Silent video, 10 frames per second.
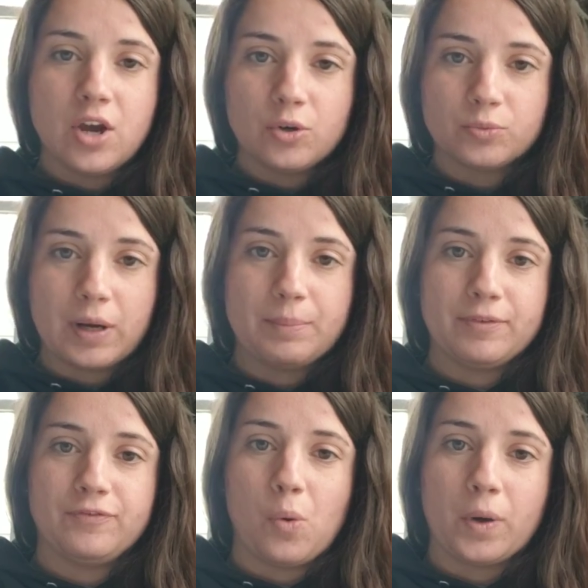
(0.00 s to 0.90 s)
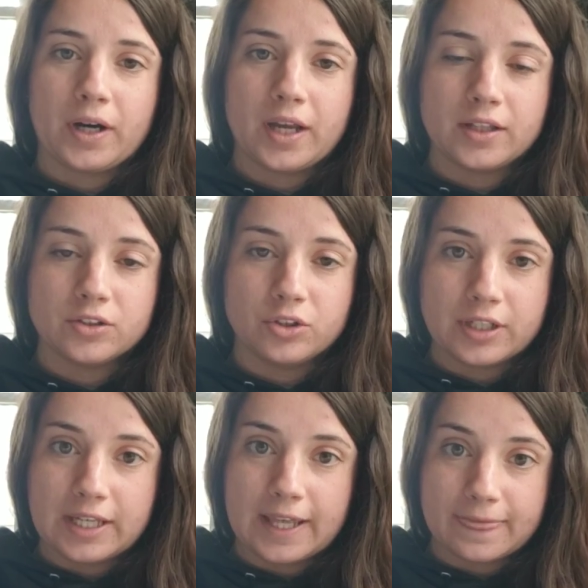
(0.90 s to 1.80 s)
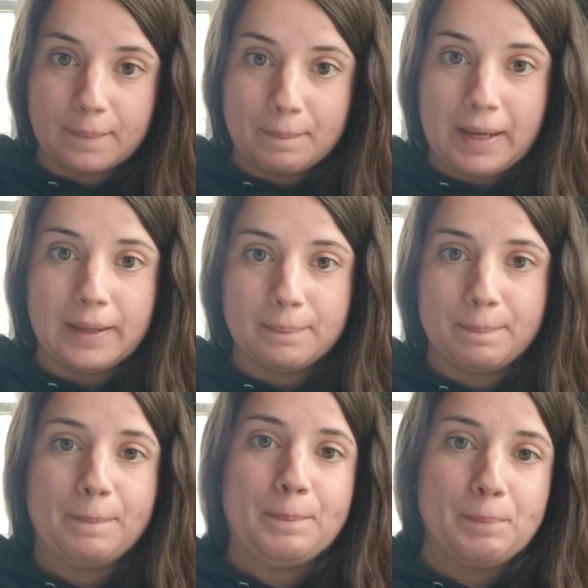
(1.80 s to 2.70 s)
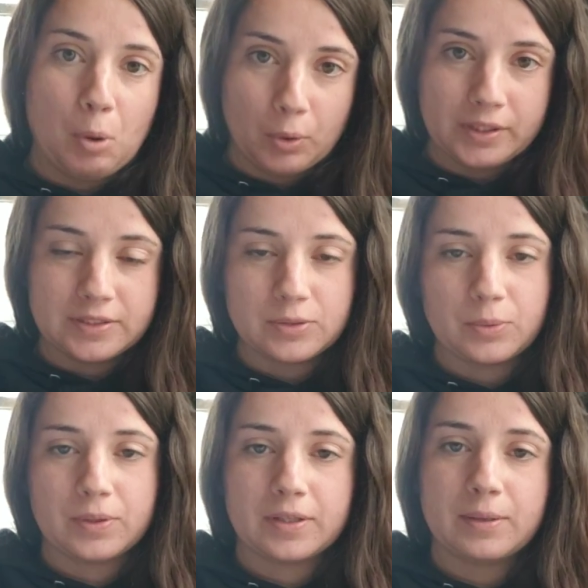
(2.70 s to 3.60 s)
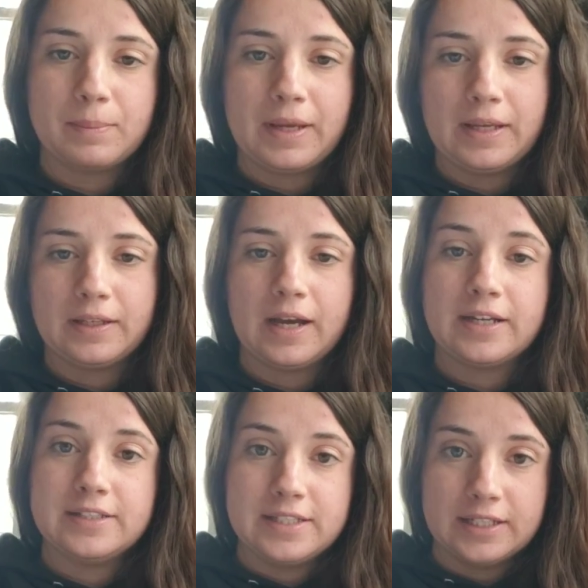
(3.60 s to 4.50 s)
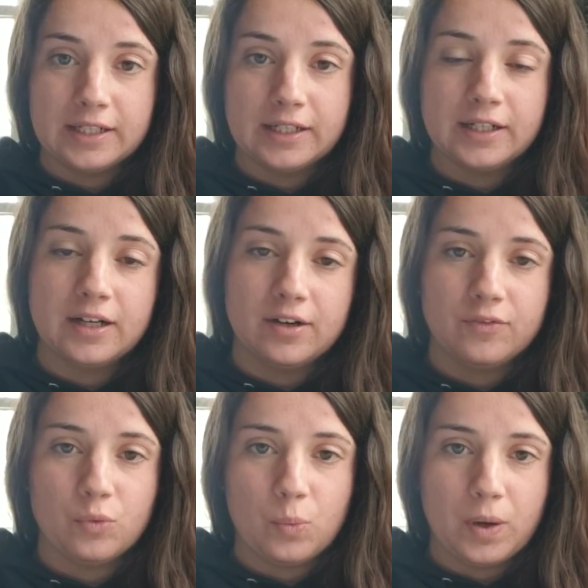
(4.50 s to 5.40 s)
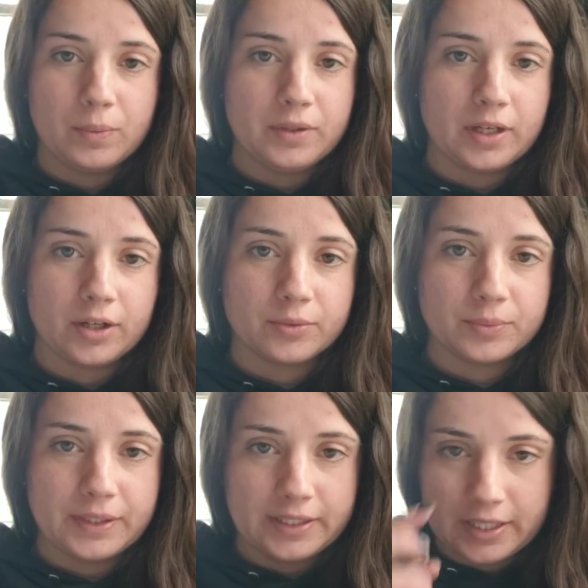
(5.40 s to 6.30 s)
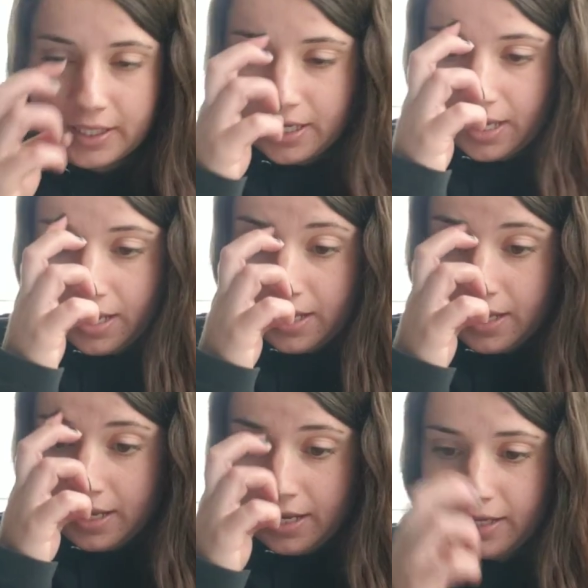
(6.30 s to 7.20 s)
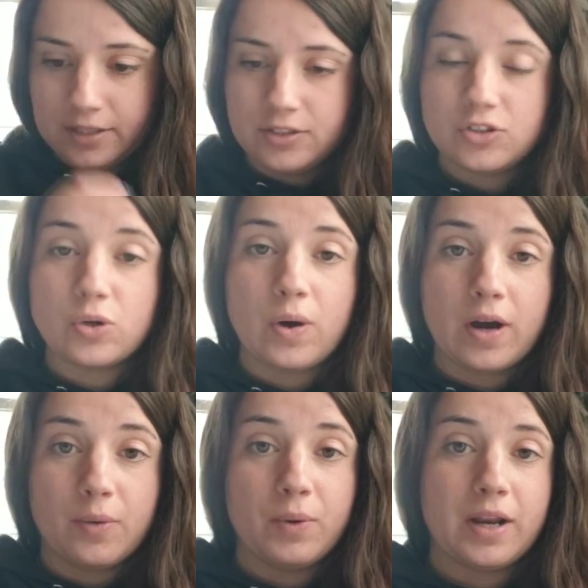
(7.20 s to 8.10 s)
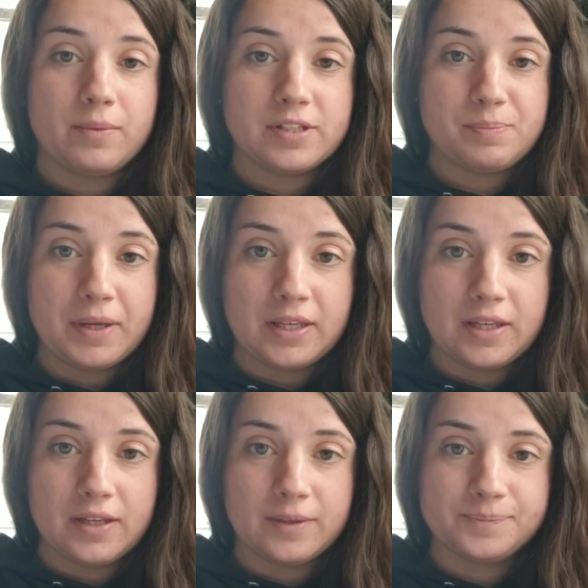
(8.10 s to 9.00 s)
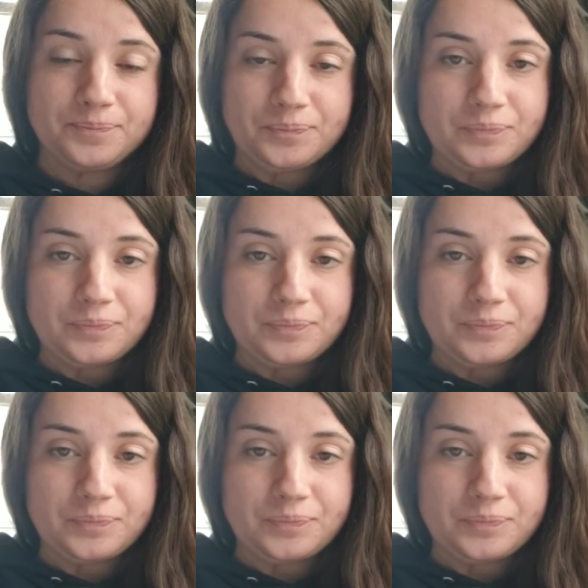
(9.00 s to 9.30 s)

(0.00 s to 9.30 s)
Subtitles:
read before and looking at the main point or the main idea of what we are reading. And so when I was picking